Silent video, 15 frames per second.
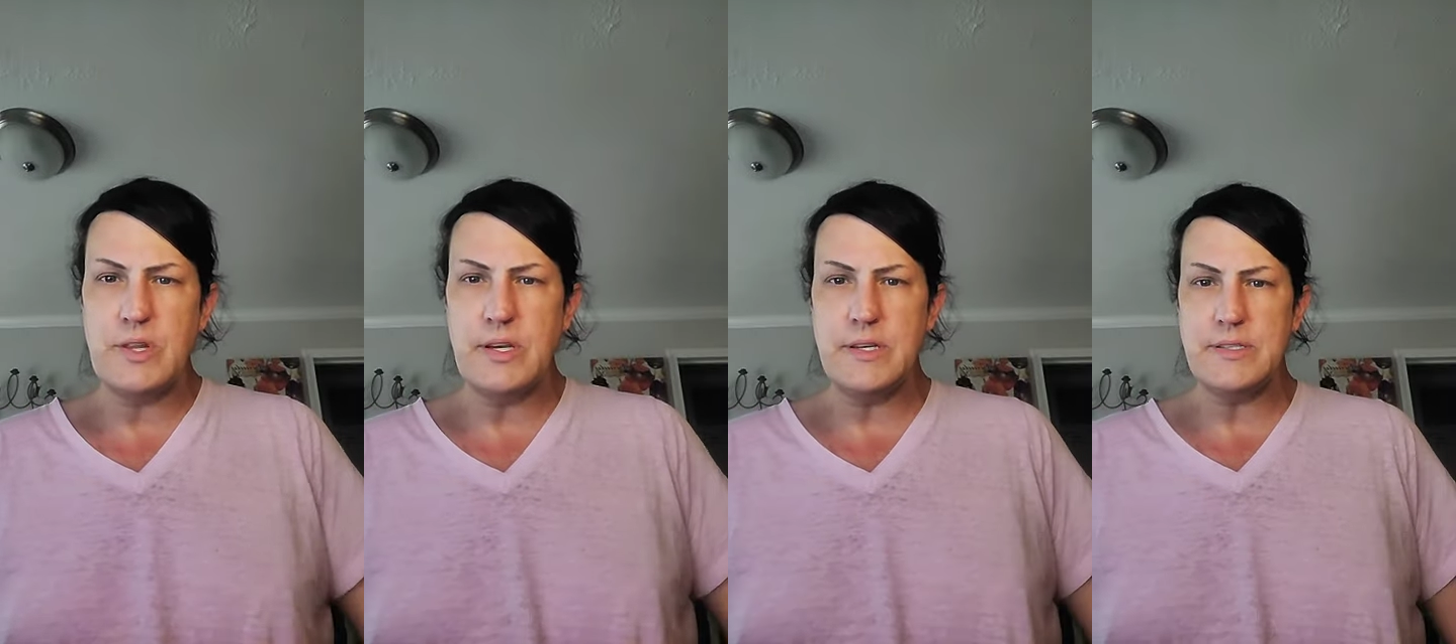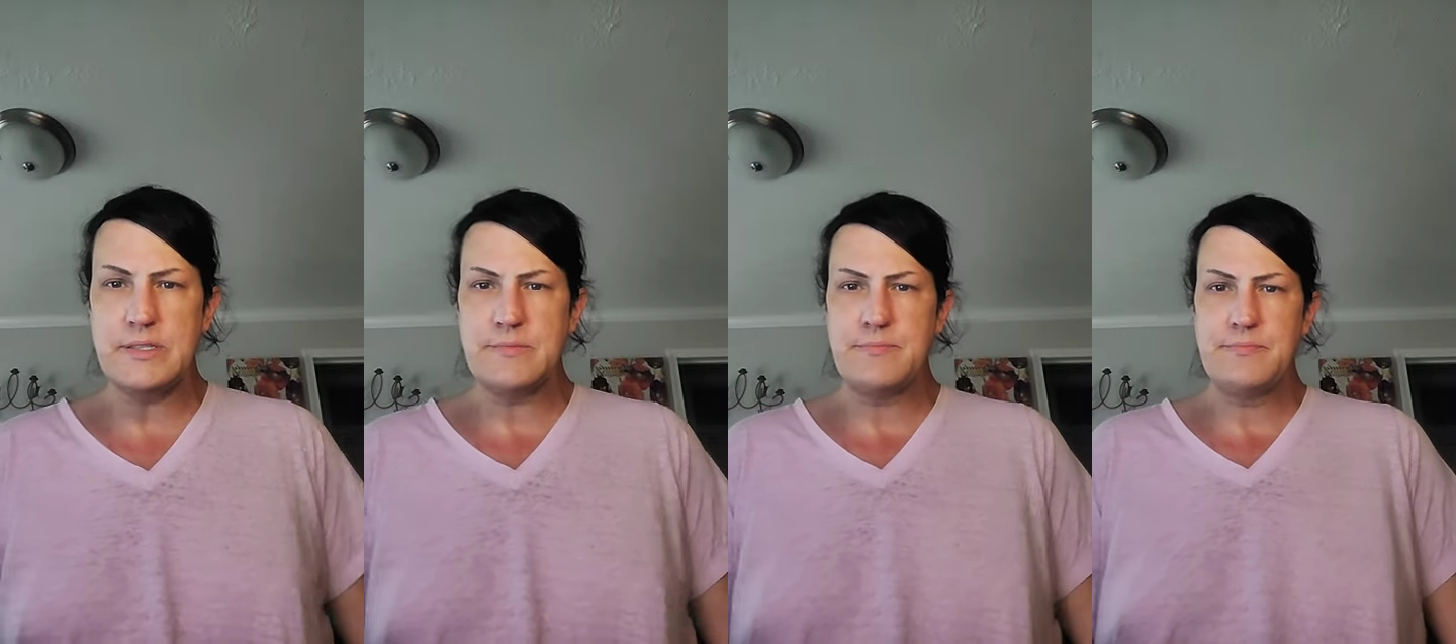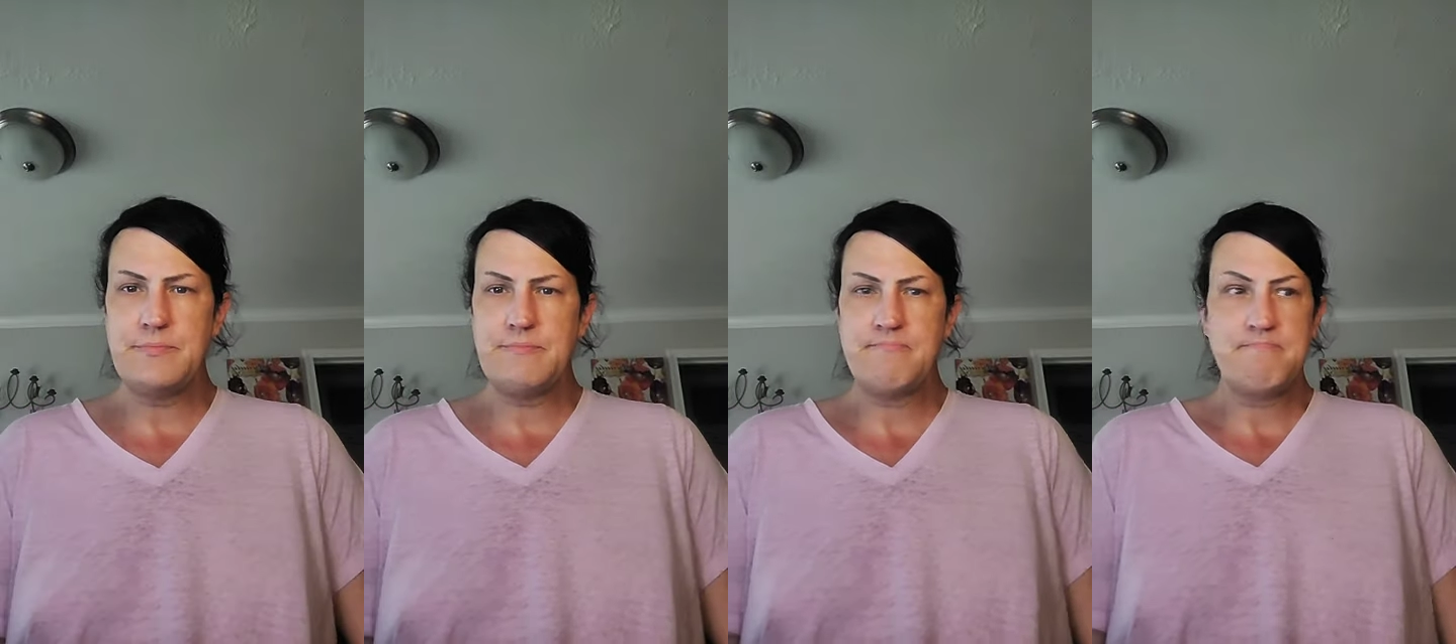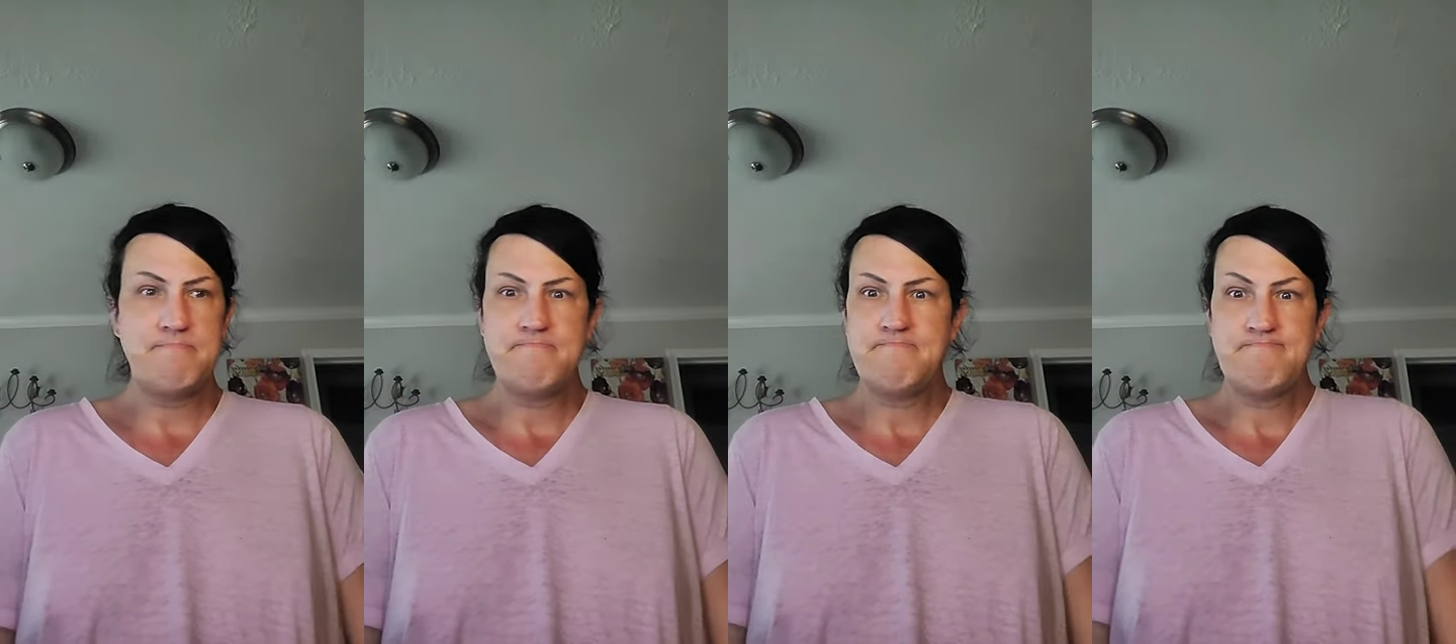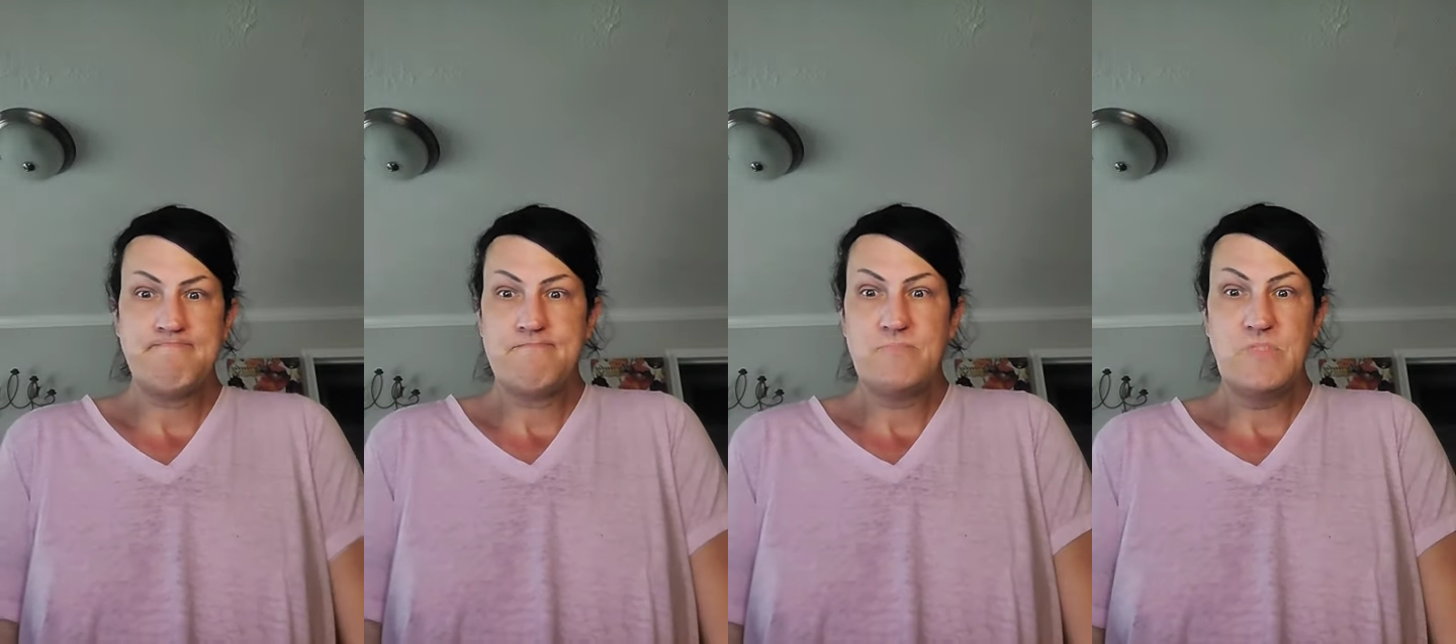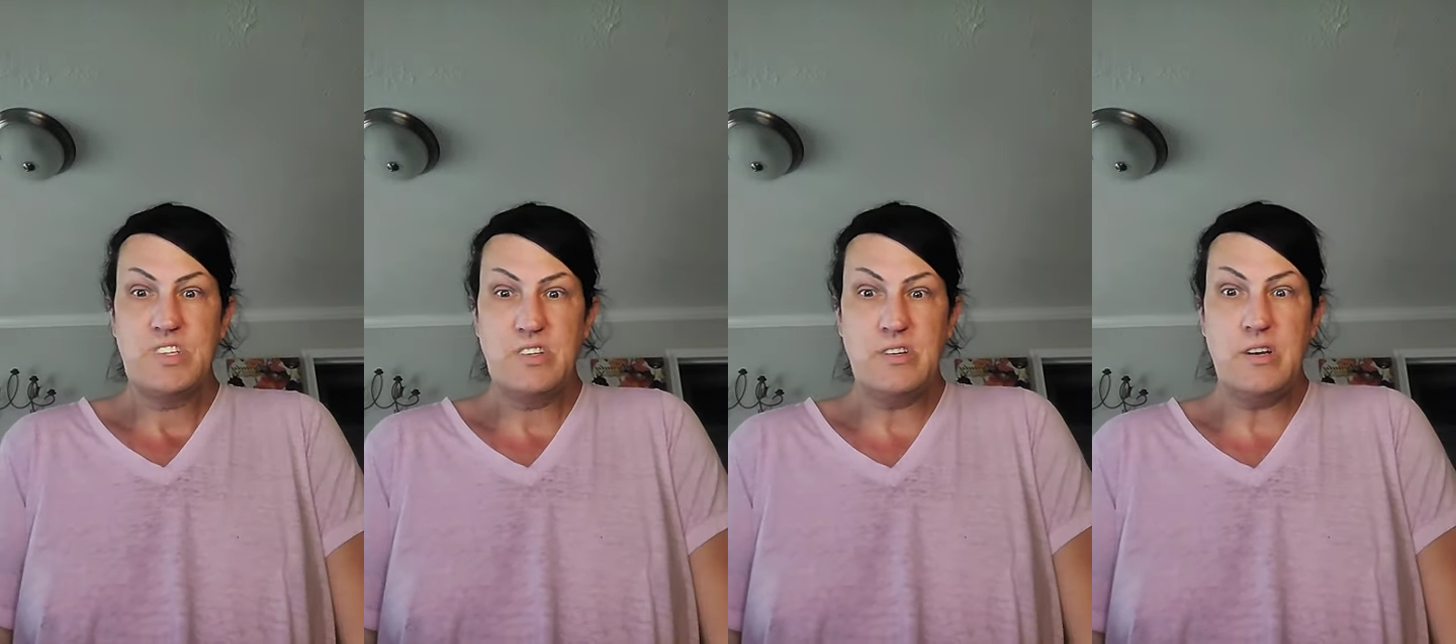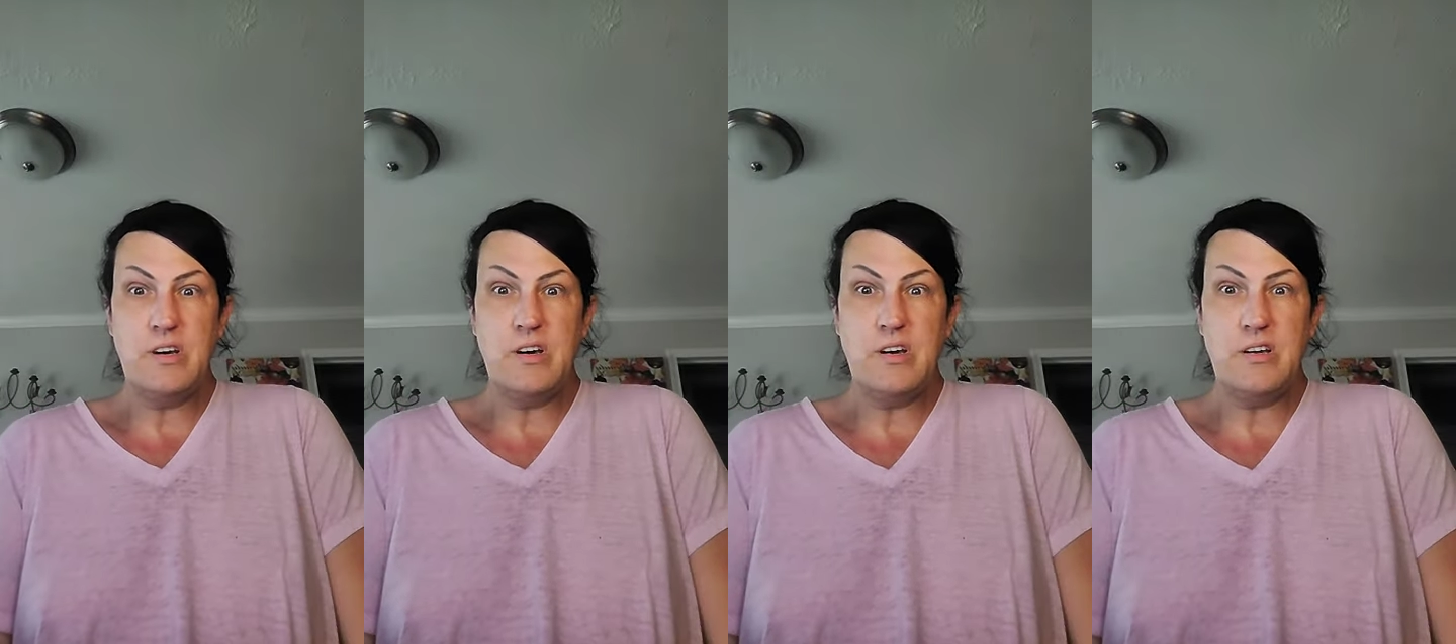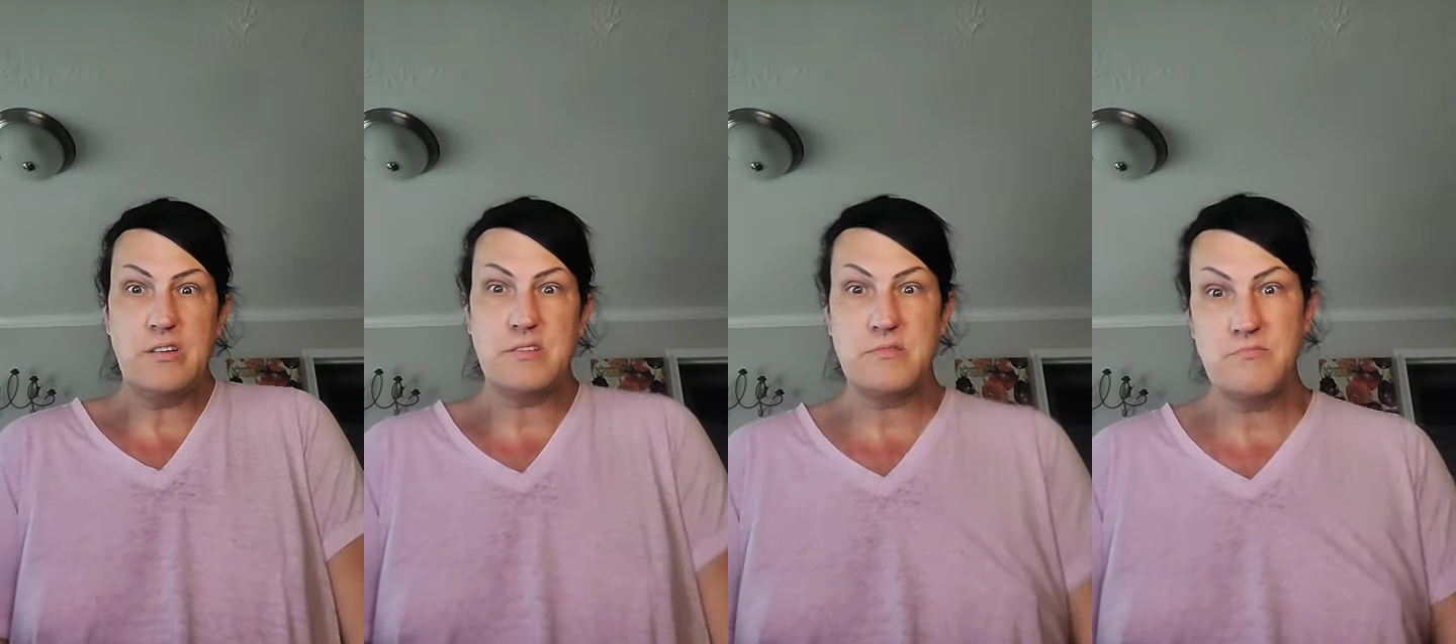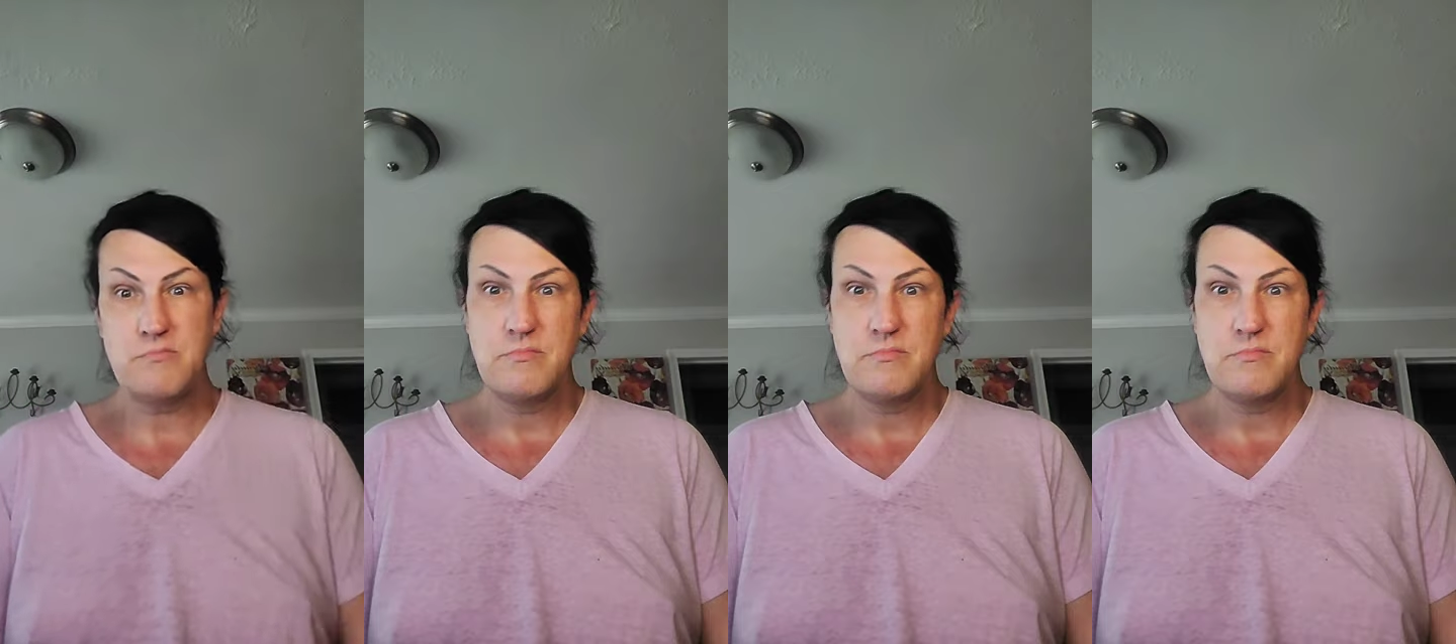this. You're not.